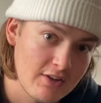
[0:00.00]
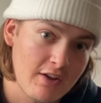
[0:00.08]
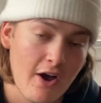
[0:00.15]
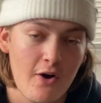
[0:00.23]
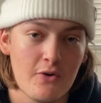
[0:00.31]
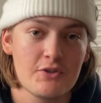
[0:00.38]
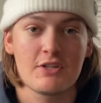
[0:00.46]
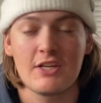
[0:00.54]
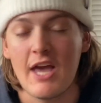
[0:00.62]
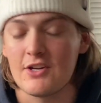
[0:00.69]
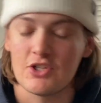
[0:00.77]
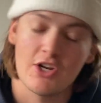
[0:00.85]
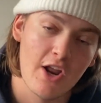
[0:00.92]
toes,
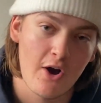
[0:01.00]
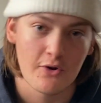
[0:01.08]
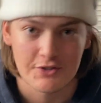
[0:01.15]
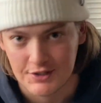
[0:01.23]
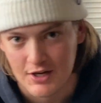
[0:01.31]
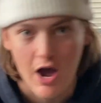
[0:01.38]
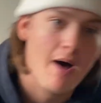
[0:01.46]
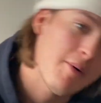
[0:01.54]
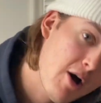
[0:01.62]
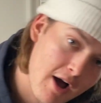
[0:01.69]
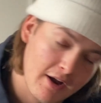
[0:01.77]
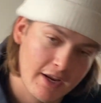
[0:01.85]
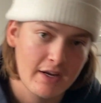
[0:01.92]
catching nose, and
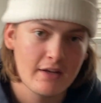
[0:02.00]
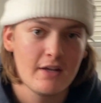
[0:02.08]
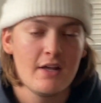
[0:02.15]
tomahawking.